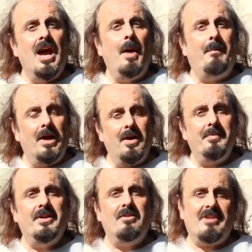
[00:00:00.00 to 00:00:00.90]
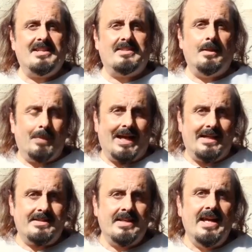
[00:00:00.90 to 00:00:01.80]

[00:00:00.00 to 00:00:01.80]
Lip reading: a permanent resting place